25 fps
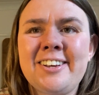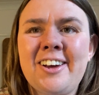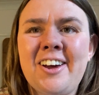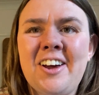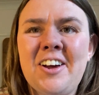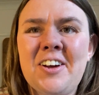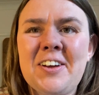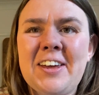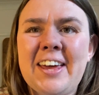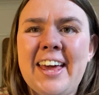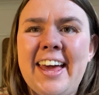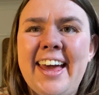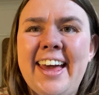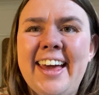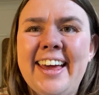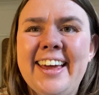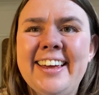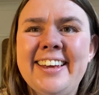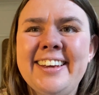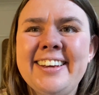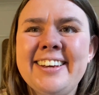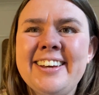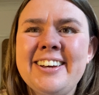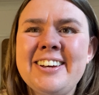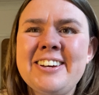
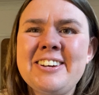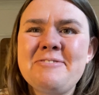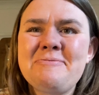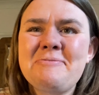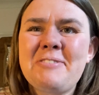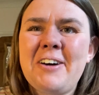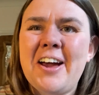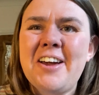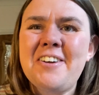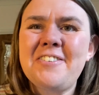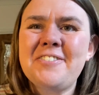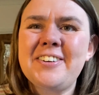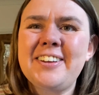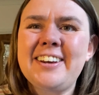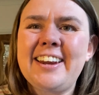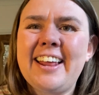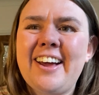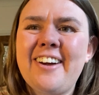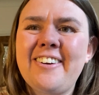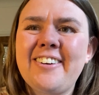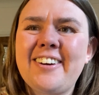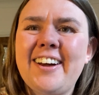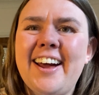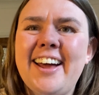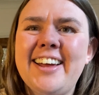Okay, bye for
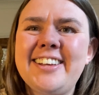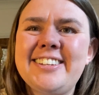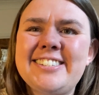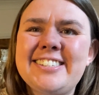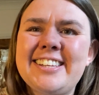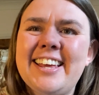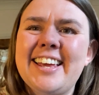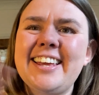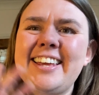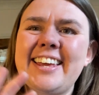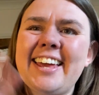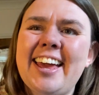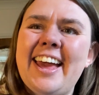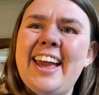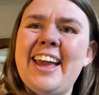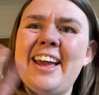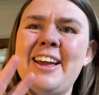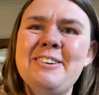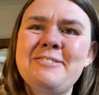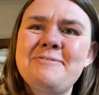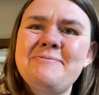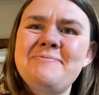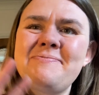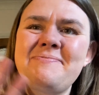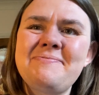now, guys. Take care.
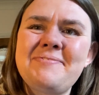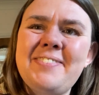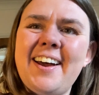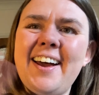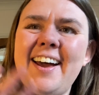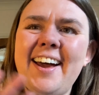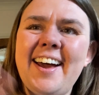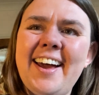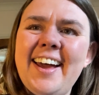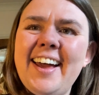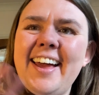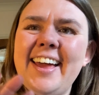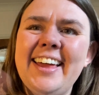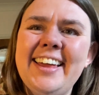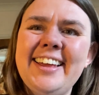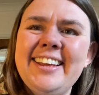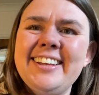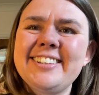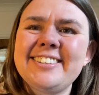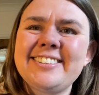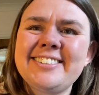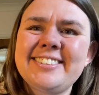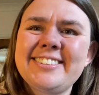Bye.